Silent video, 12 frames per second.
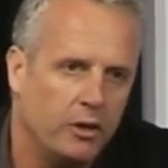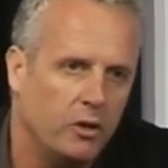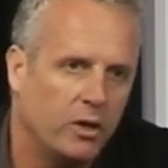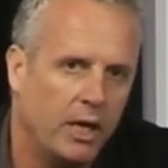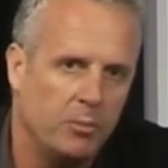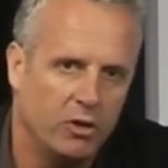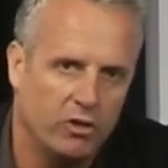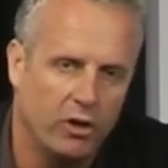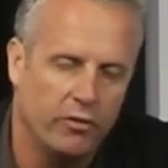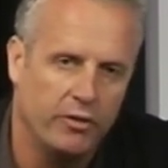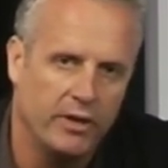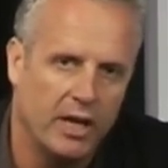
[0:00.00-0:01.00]
and you keep
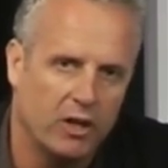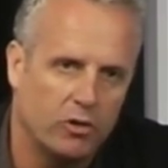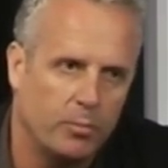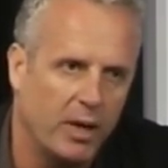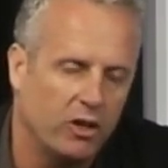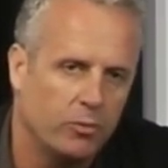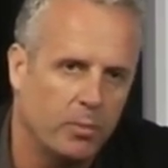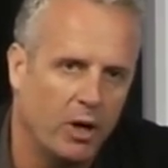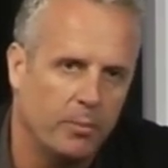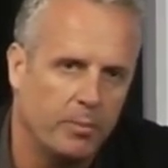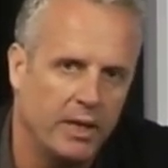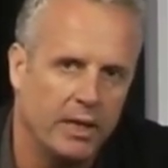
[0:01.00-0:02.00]
yourself in that space
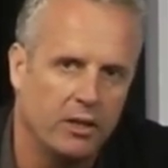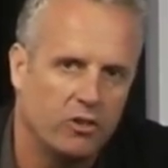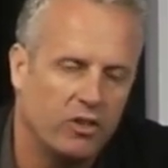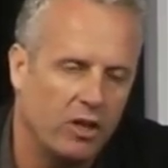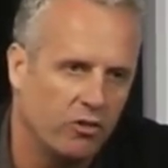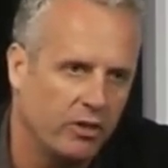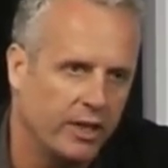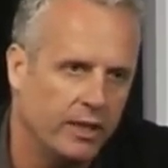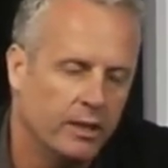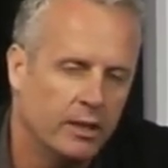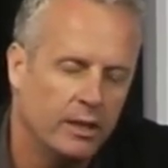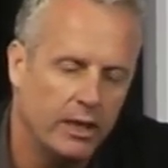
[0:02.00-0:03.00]
by being
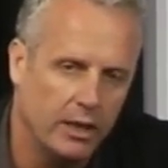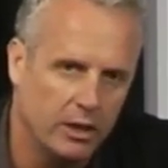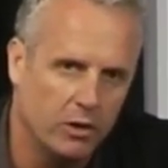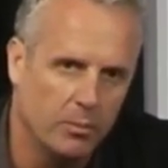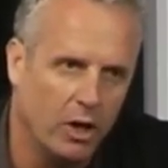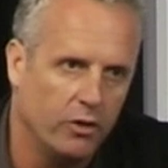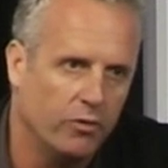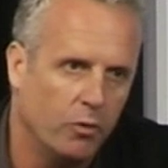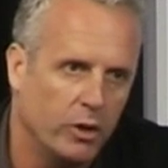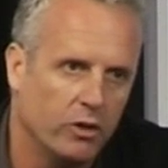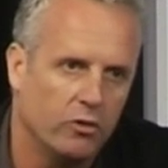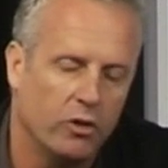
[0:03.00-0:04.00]
essentially in command
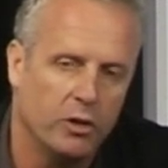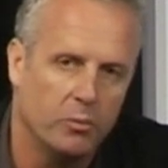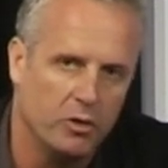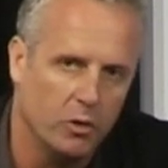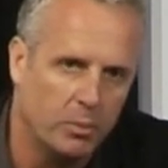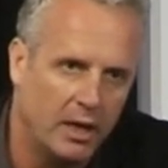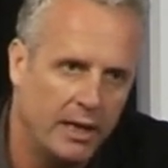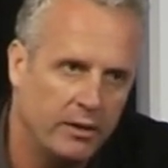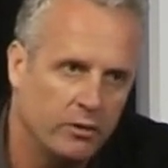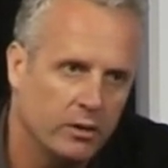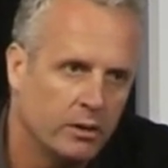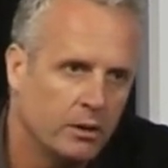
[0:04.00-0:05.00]
of what you're doing with your
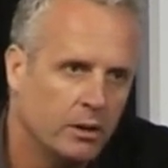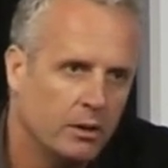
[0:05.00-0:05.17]
brand,